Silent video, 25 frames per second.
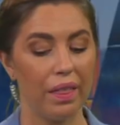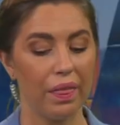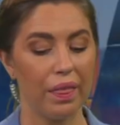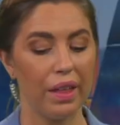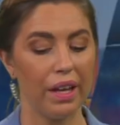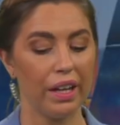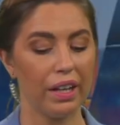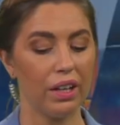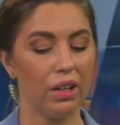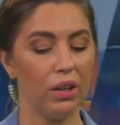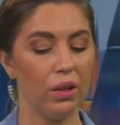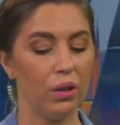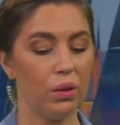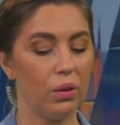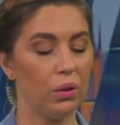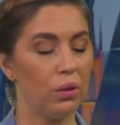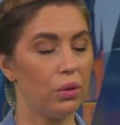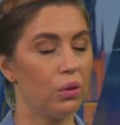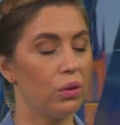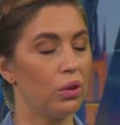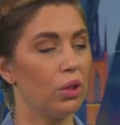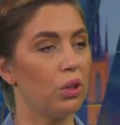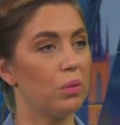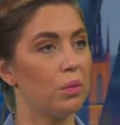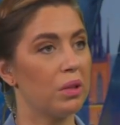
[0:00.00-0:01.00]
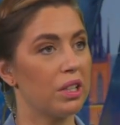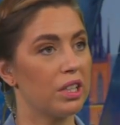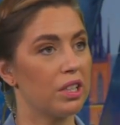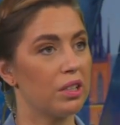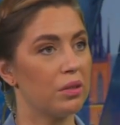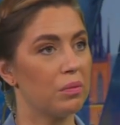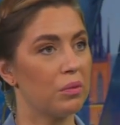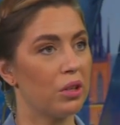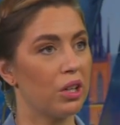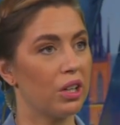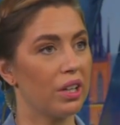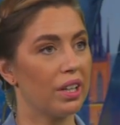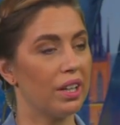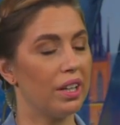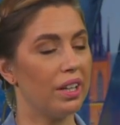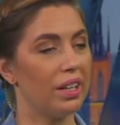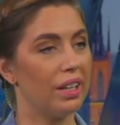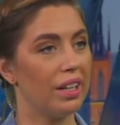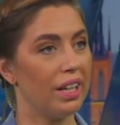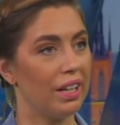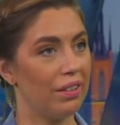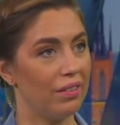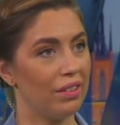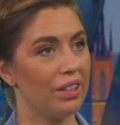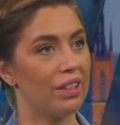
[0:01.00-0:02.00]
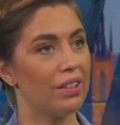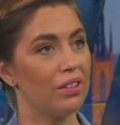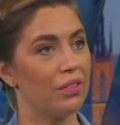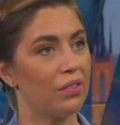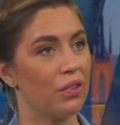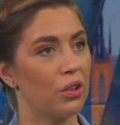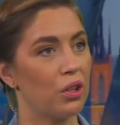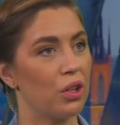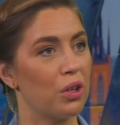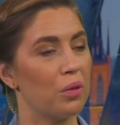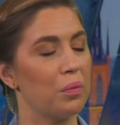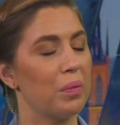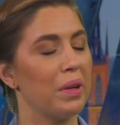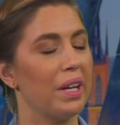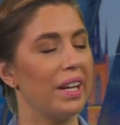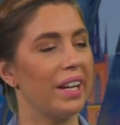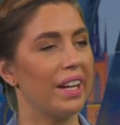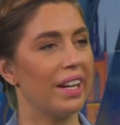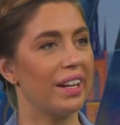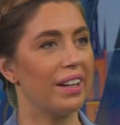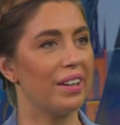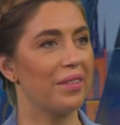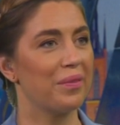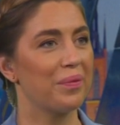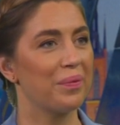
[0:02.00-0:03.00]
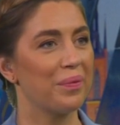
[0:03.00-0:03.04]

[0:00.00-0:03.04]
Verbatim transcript: Thank you so much, Mark Davids, for being here.